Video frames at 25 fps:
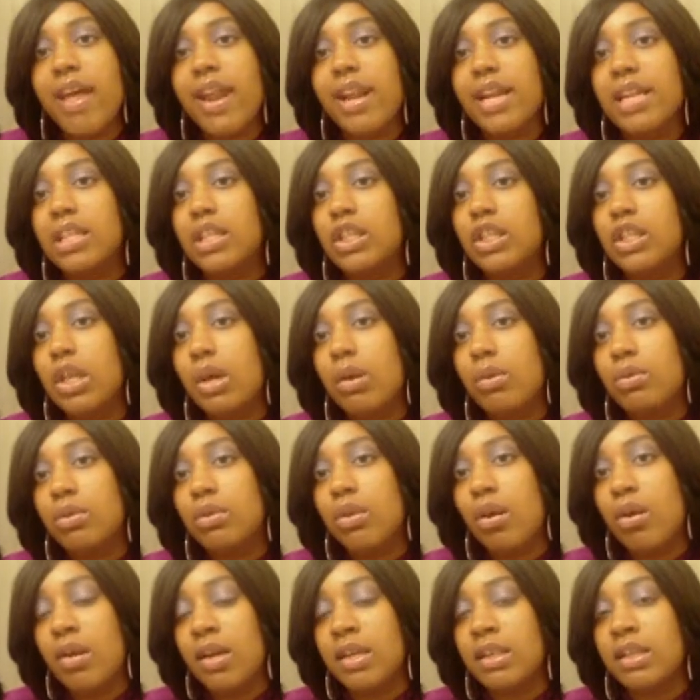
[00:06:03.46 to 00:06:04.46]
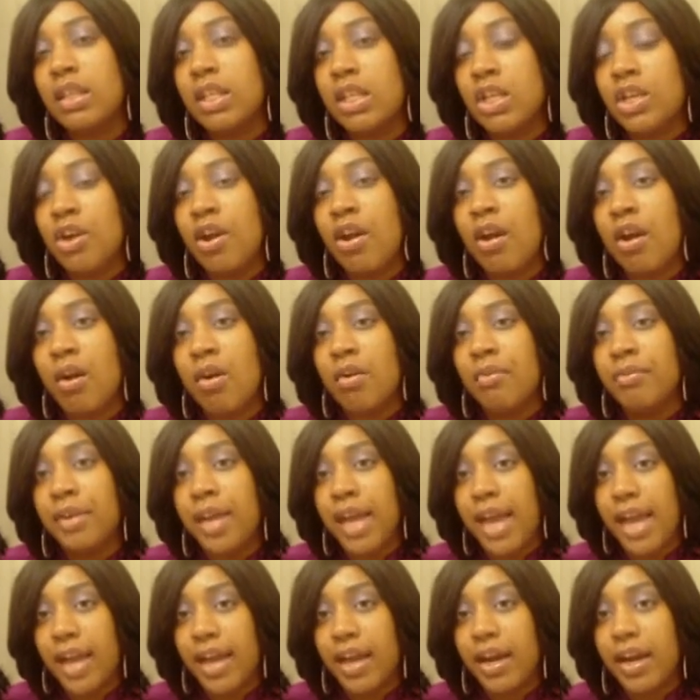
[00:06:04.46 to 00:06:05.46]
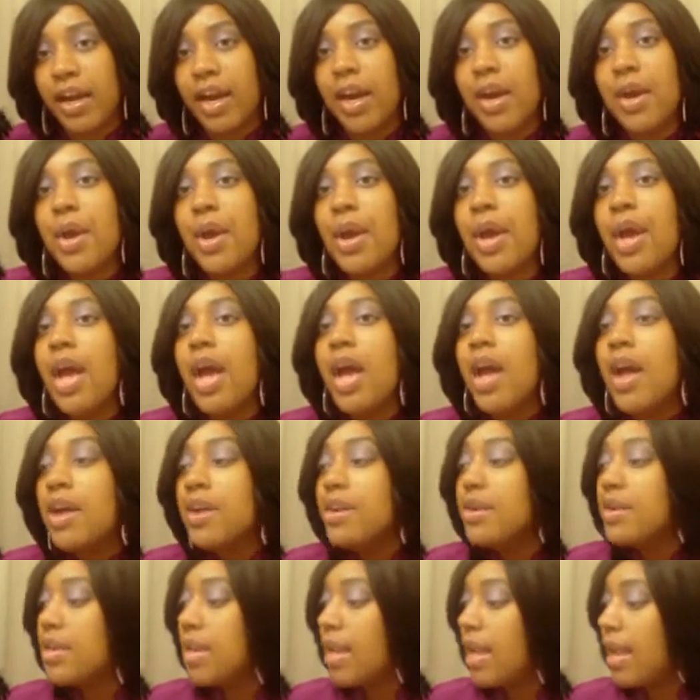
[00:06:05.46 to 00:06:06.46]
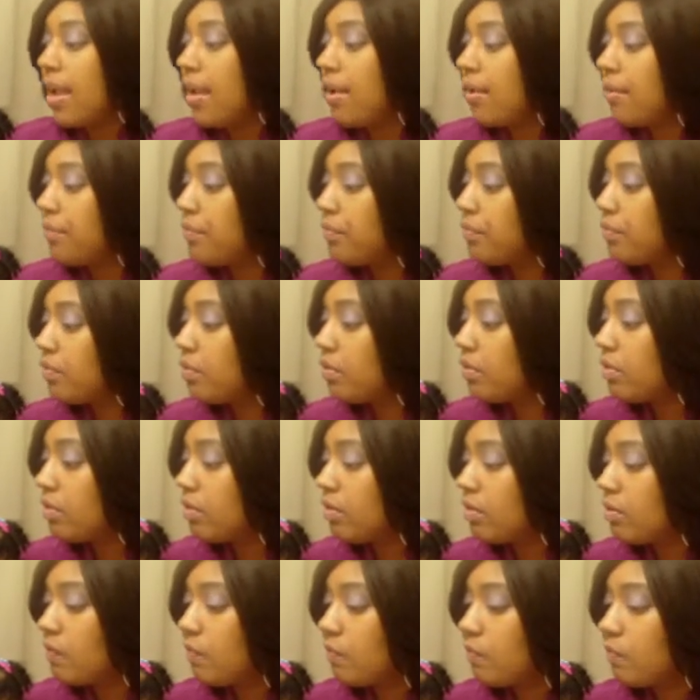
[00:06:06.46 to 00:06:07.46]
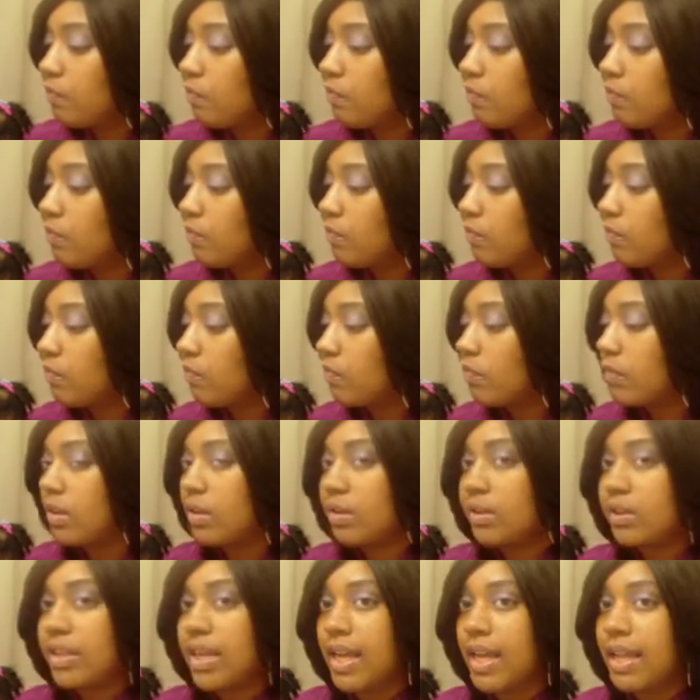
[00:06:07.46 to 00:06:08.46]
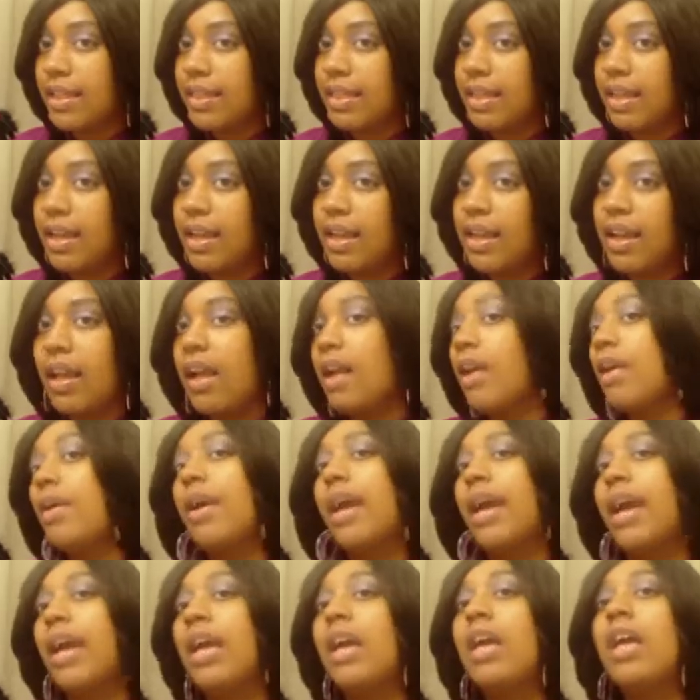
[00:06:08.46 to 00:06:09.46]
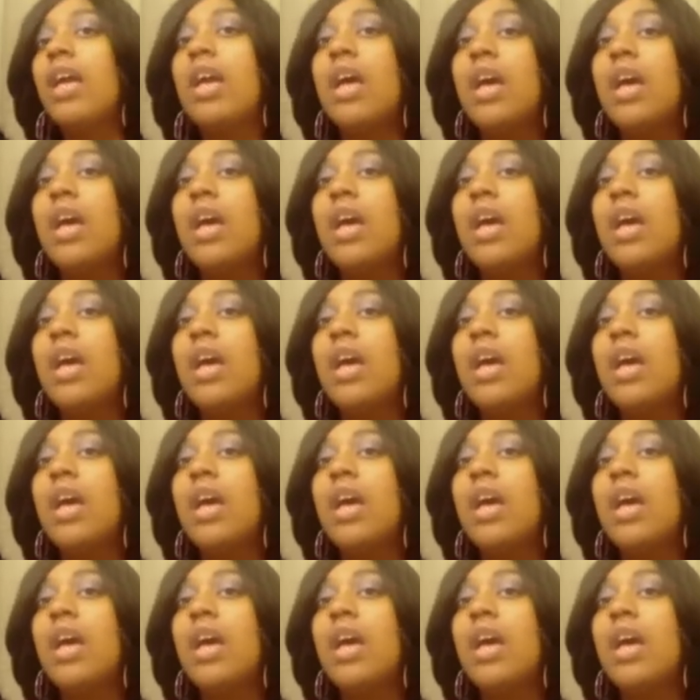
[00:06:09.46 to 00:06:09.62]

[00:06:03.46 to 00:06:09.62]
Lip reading: that it soaks onto your own hair. Now, I'm trying to think. Okay.